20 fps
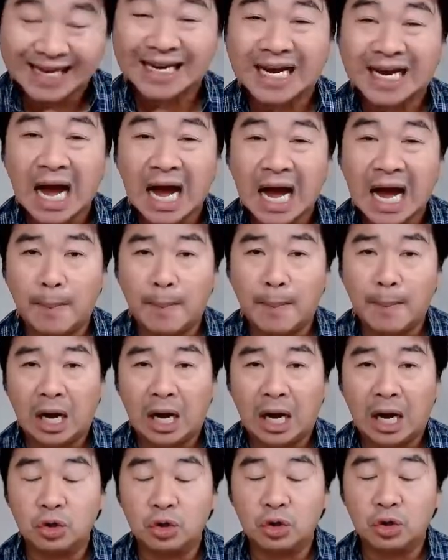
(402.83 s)
compound
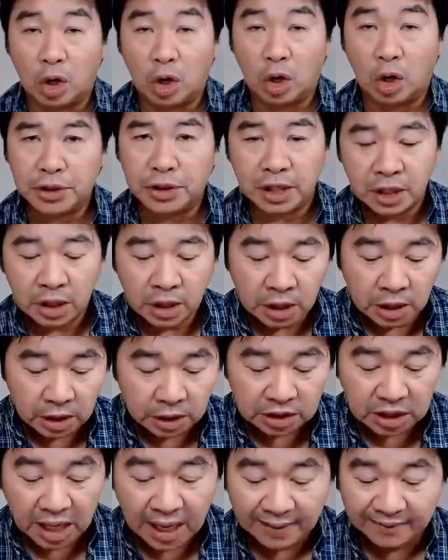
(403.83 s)
growth,
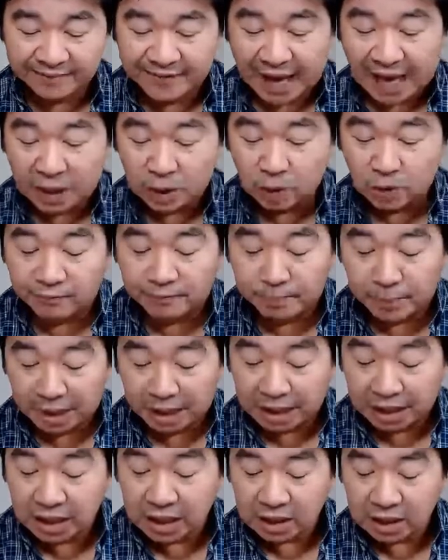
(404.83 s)
time value of money.